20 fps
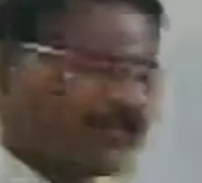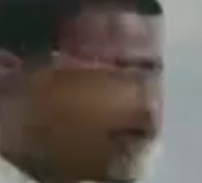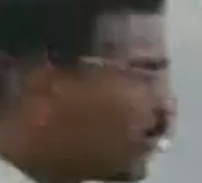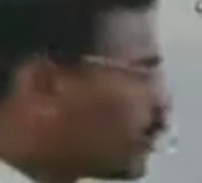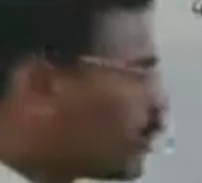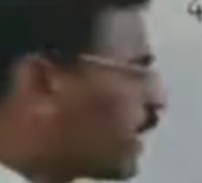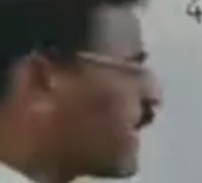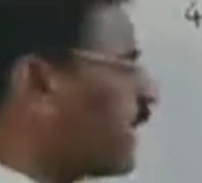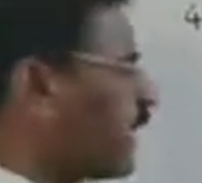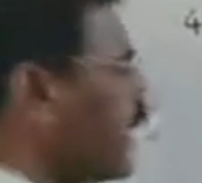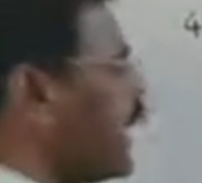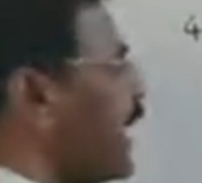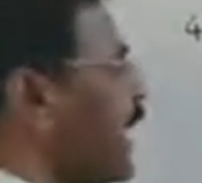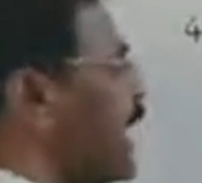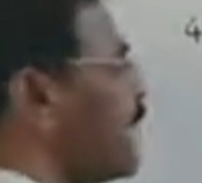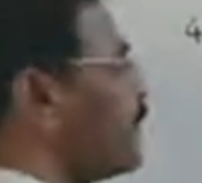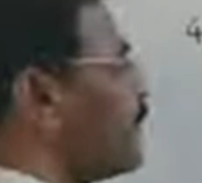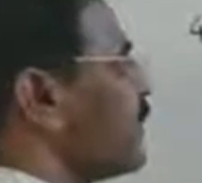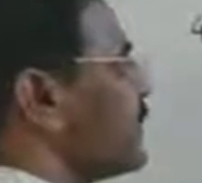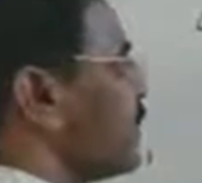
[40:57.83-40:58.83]
Okay,
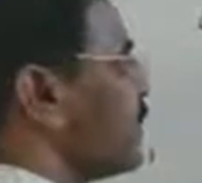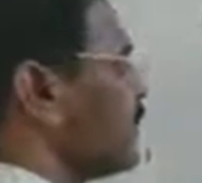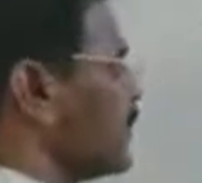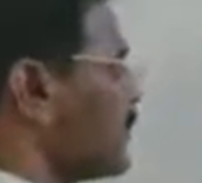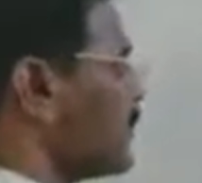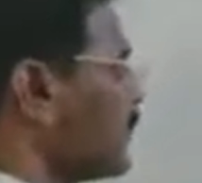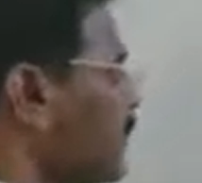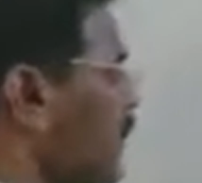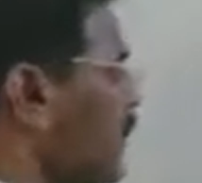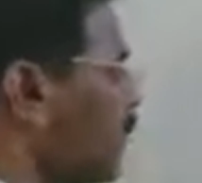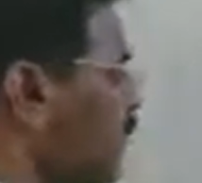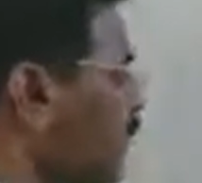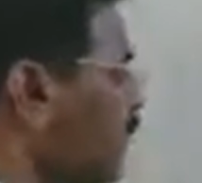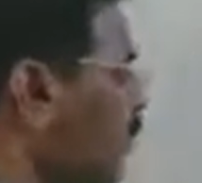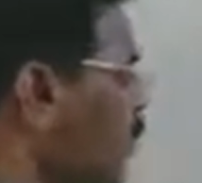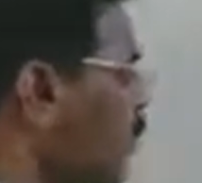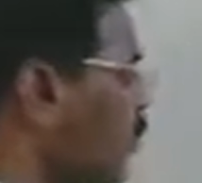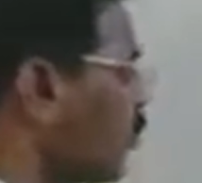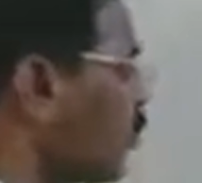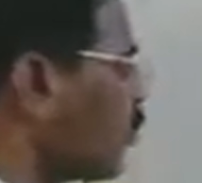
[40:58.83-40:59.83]
afterwards. One
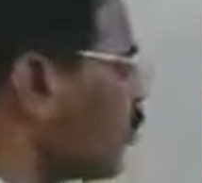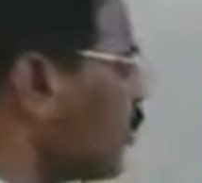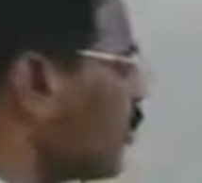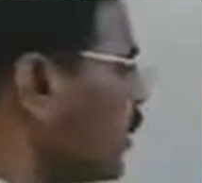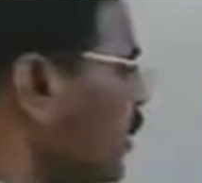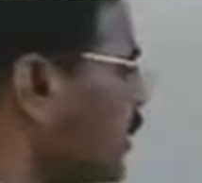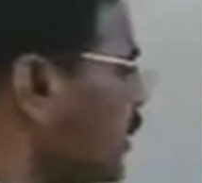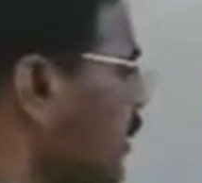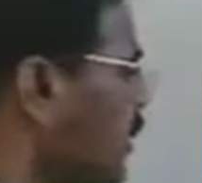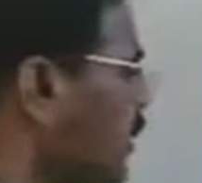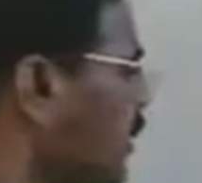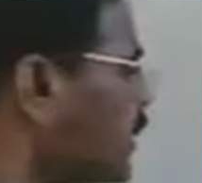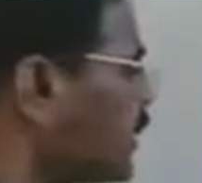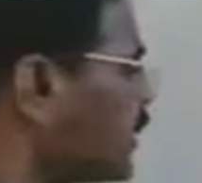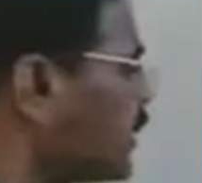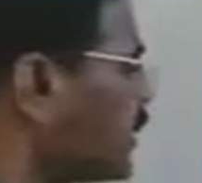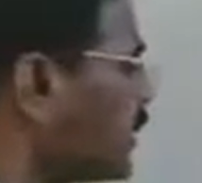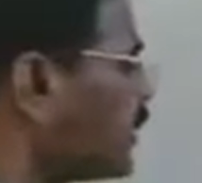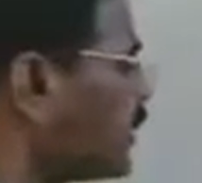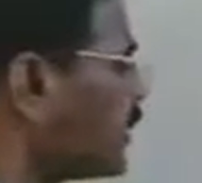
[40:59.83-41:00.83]
more. That is
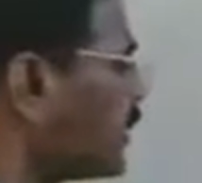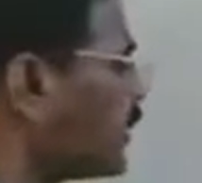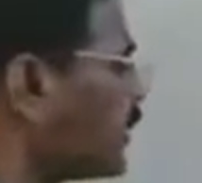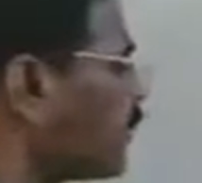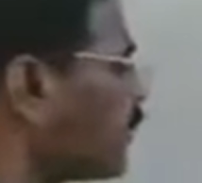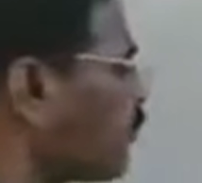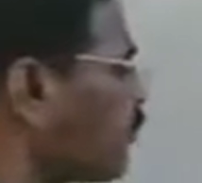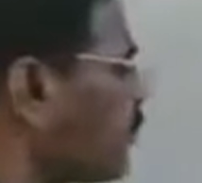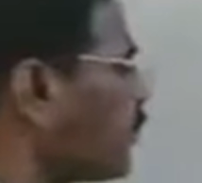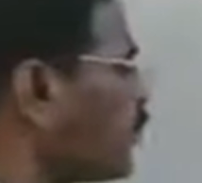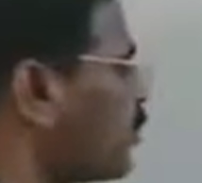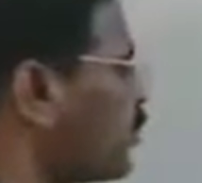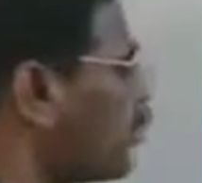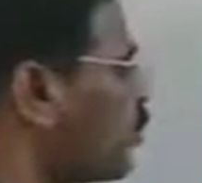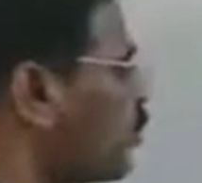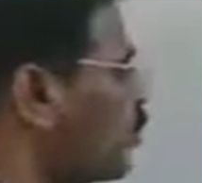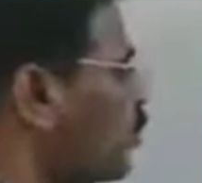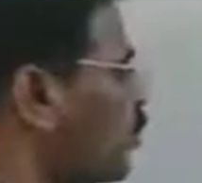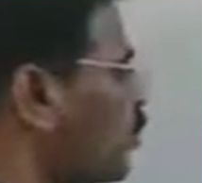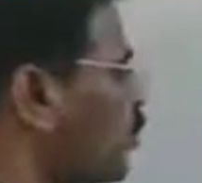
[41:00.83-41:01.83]
T3 is equal
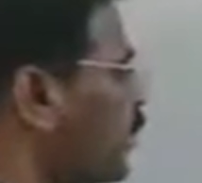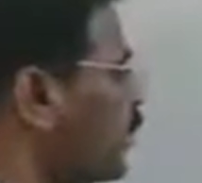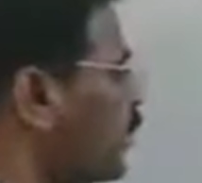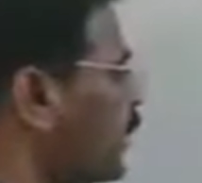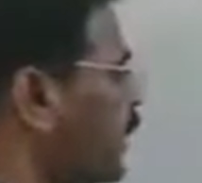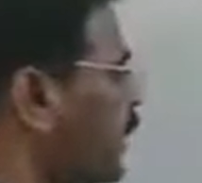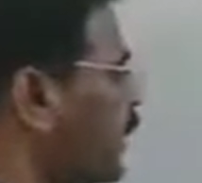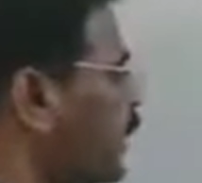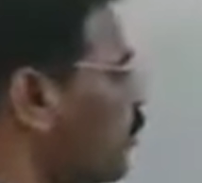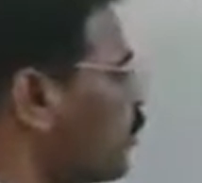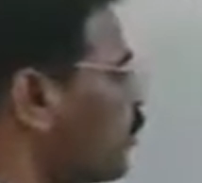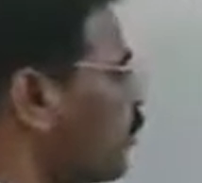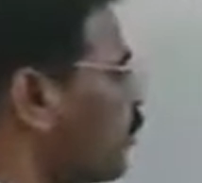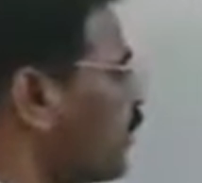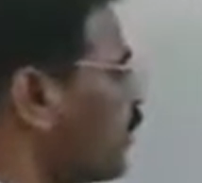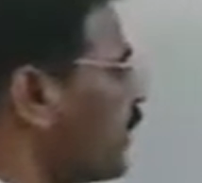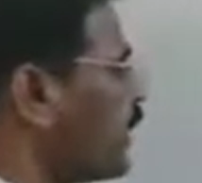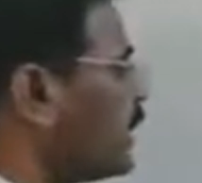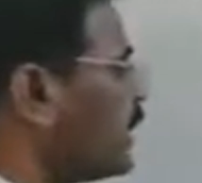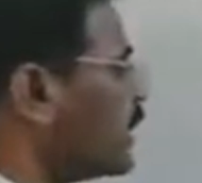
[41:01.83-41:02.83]
to T2
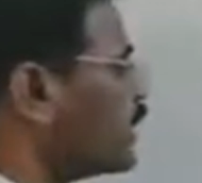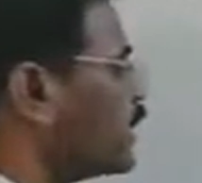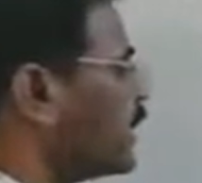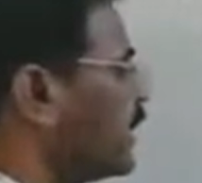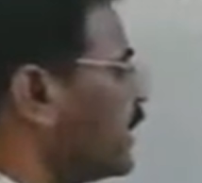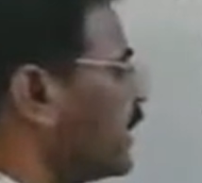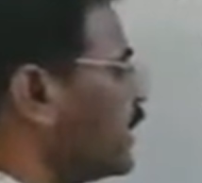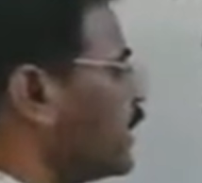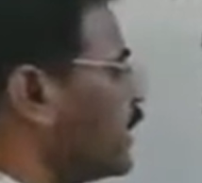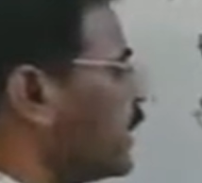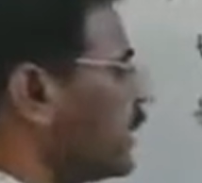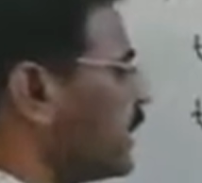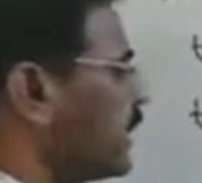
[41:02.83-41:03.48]
plus D.